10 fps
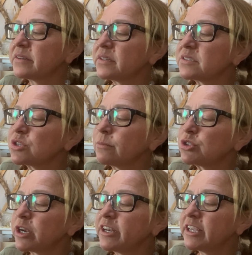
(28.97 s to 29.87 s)
And so I'm
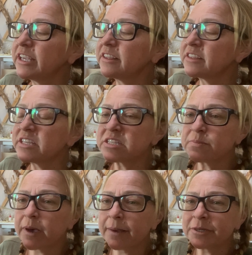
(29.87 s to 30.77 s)
trying to get this
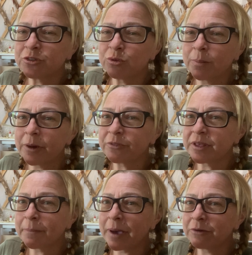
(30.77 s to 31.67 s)
bobbin to about the
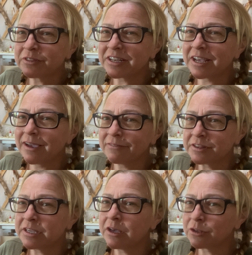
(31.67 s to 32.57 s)
amount that I have on
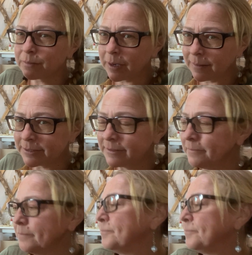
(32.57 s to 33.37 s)
the other bobbin.